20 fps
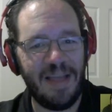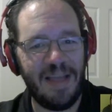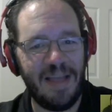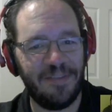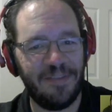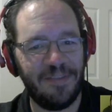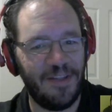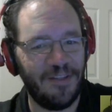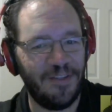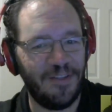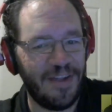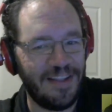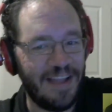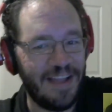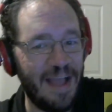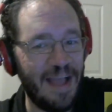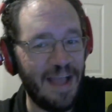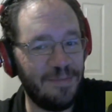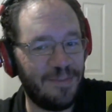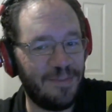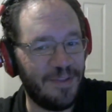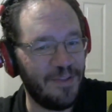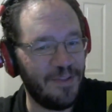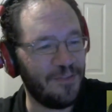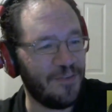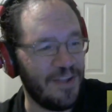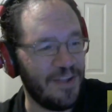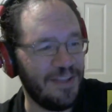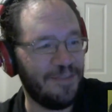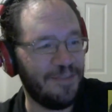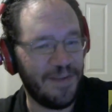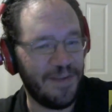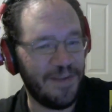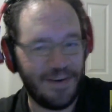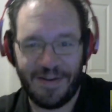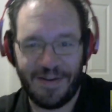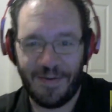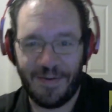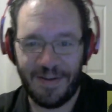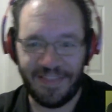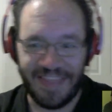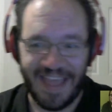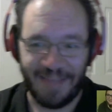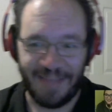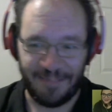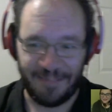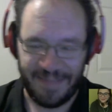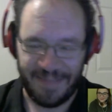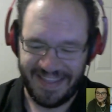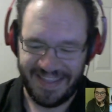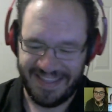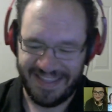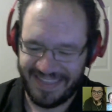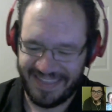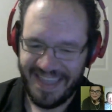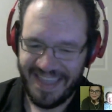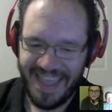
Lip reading: still trying to figure out what that means.